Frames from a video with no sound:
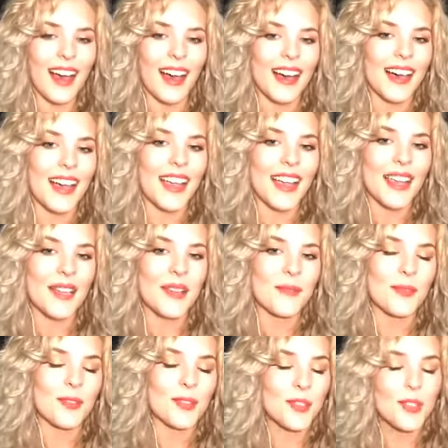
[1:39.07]
I
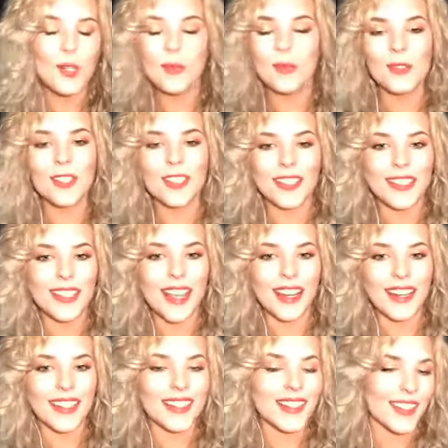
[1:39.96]
am super
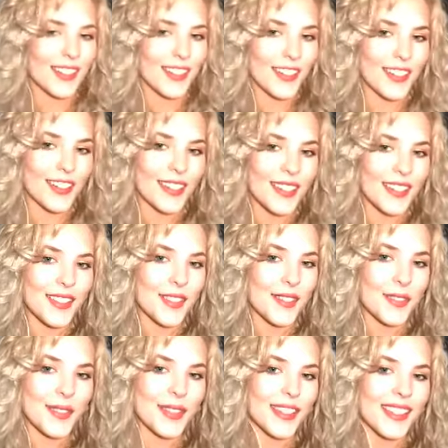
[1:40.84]
excited to start these
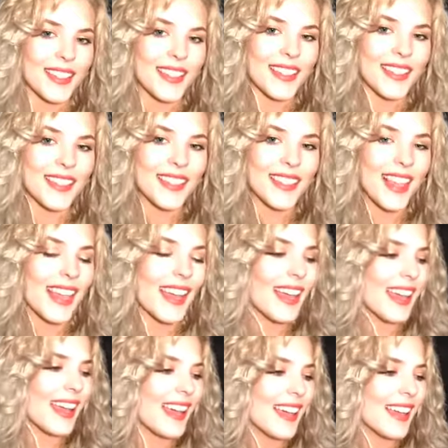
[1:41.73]
OCs,
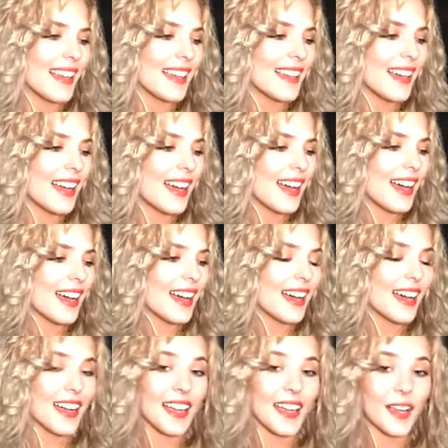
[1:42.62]
and
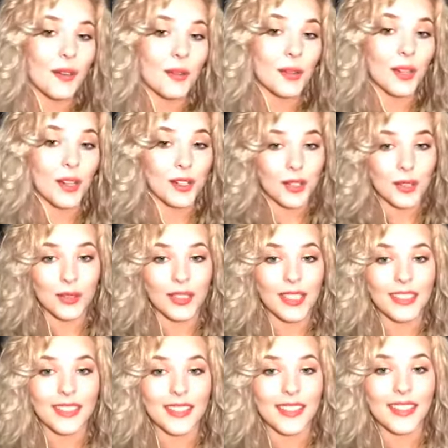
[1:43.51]
I would also
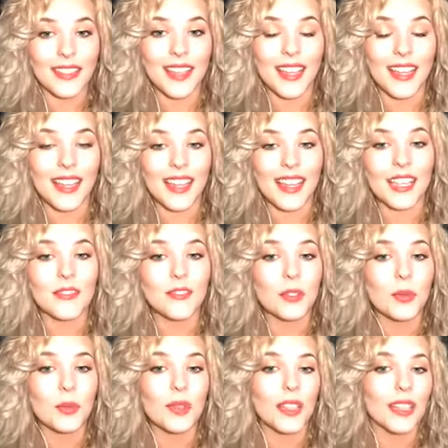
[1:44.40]
like to say,
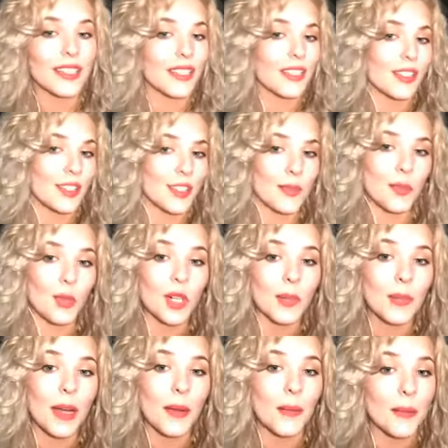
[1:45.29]
if you would like to learn
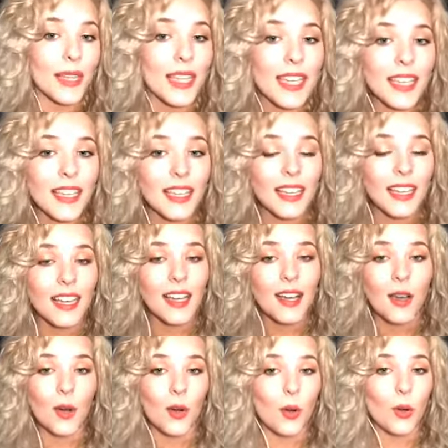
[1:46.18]
more about me,
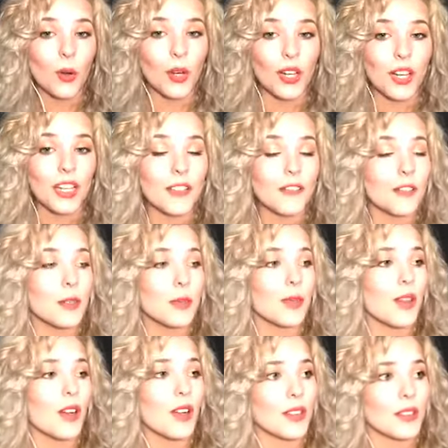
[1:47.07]
or if you
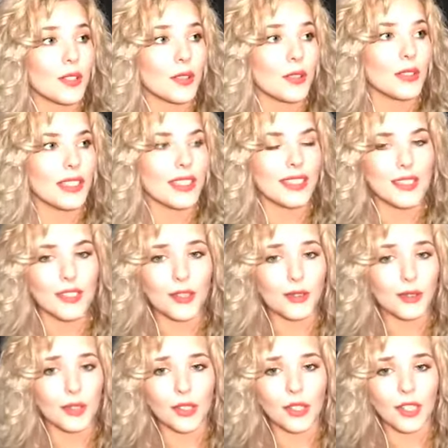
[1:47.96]
would also like
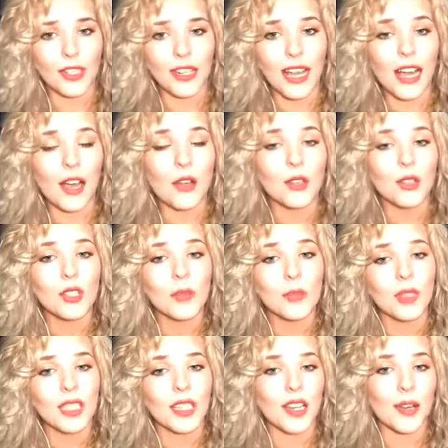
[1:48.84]
to learn how you
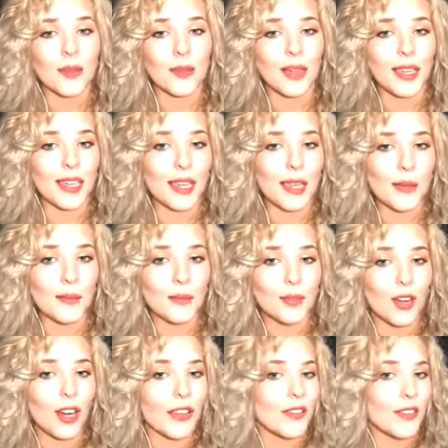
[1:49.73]
can become a
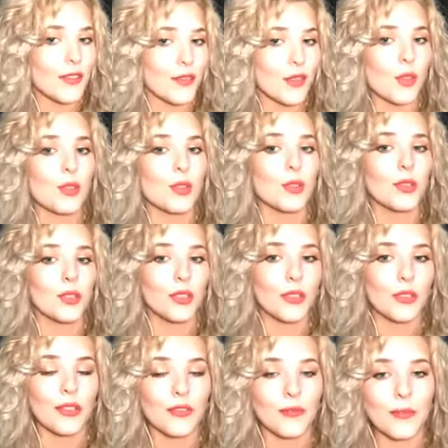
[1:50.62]
private vocal
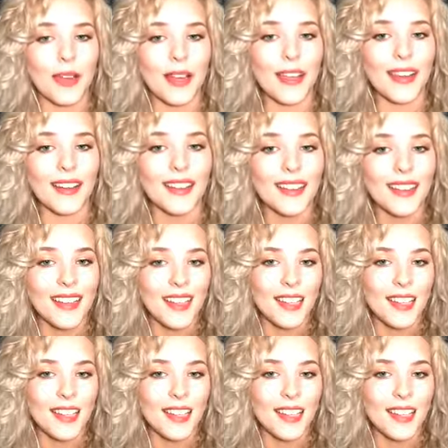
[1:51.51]
student of mine,